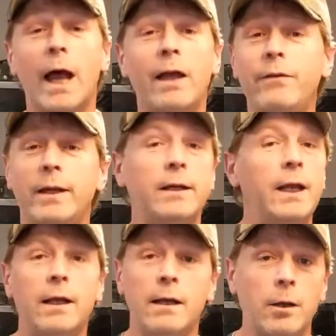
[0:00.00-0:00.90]
I've had to
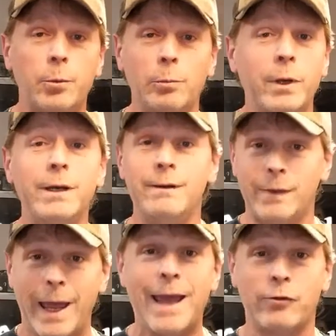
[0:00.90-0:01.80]
take a couple buddies
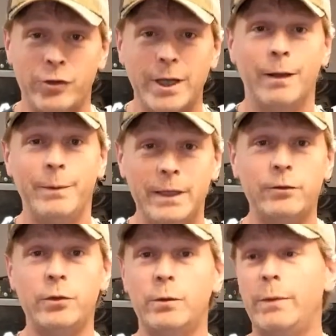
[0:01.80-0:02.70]
uh, actually up
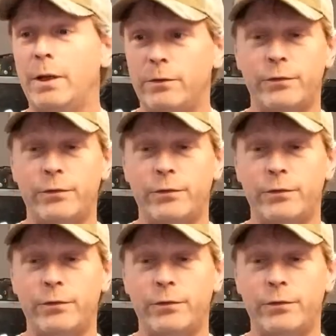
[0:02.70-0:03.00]
into the mountains,